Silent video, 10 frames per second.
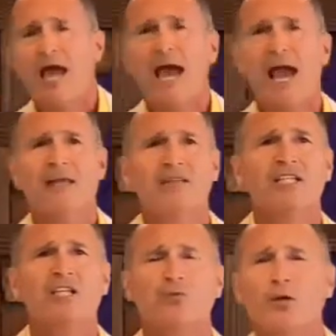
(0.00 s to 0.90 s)
And
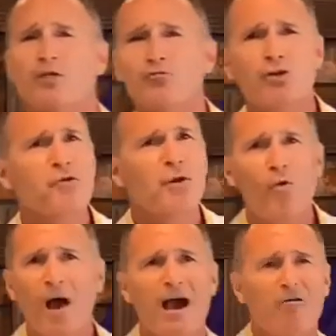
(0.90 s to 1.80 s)
this is what you're doing
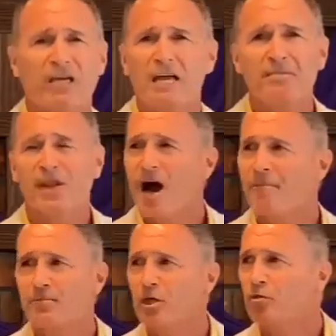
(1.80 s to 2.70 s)
well. Keep it
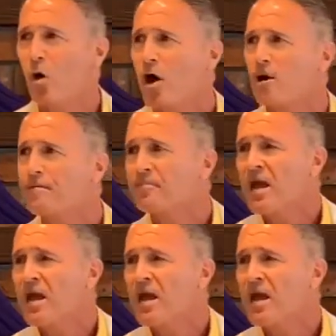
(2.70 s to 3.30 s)
up. Good work.